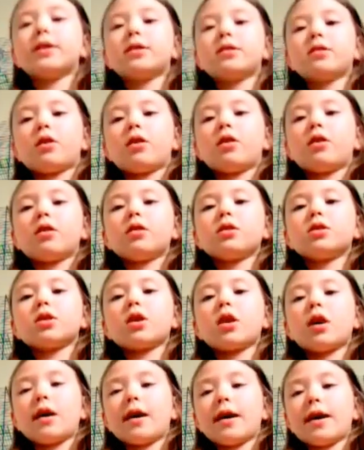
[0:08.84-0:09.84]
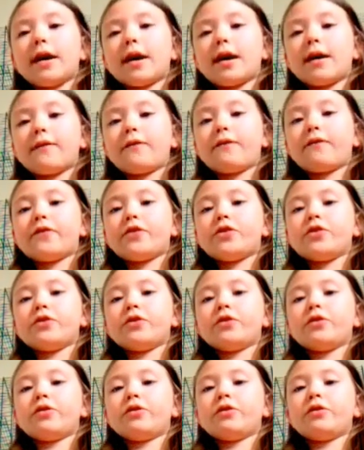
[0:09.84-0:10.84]
start, I have
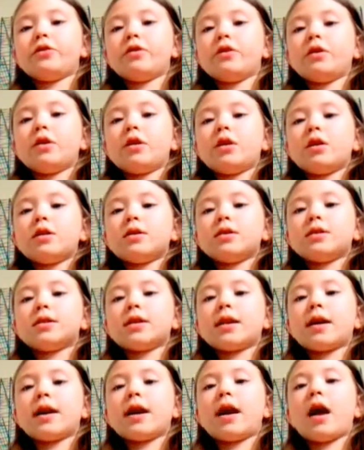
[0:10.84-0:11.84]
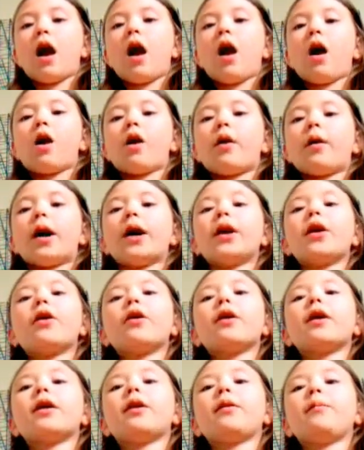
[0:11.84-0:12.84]
to say, I know
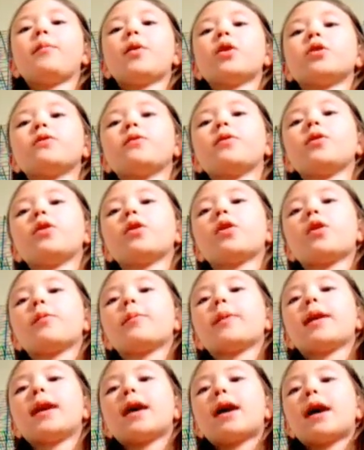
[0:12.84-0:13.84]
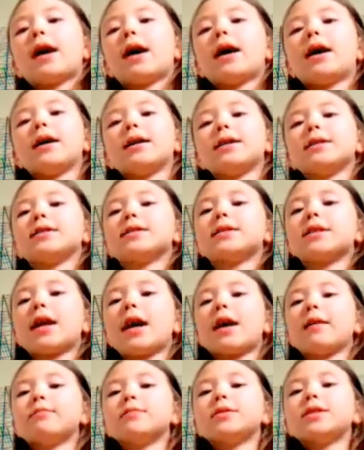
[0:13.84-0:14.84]
that most of you know me as
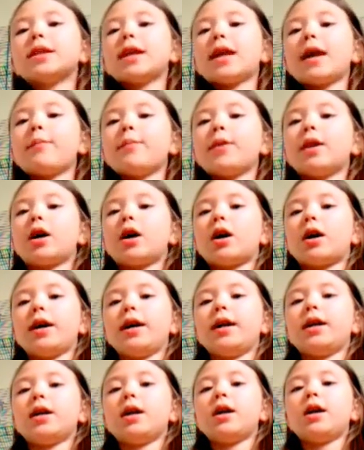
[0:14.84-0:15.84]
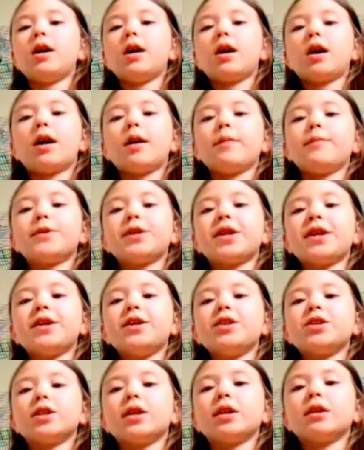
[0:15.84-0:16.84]
Hamstergamer9. I'm
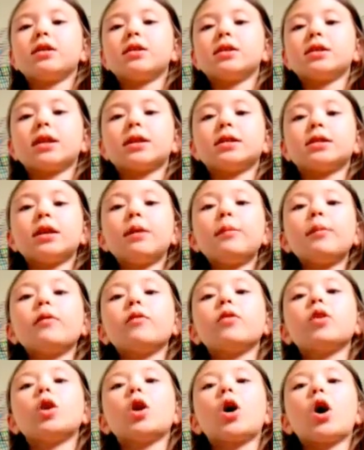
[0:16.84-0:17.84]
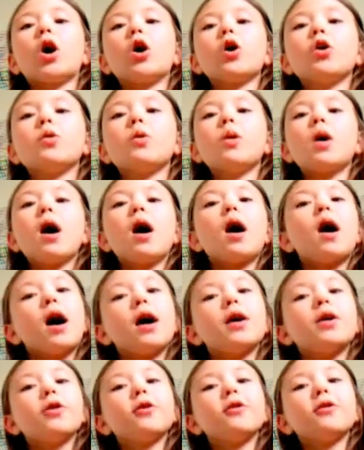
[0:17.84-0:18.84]
changing because, as some of you know,
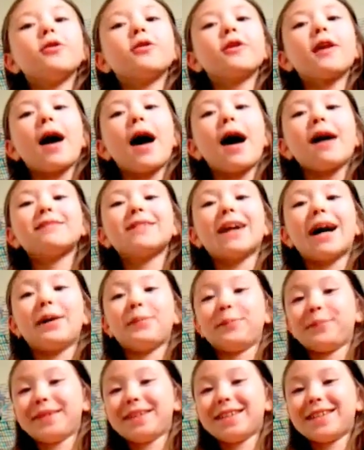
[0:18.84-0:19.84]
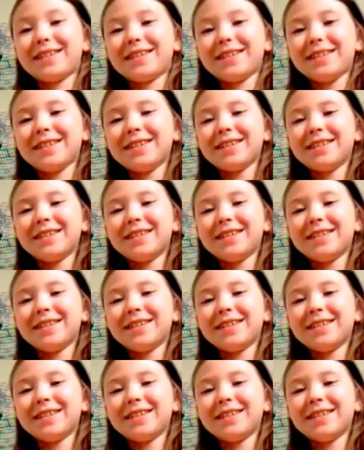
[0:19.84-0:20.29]
I no longer have a hamster,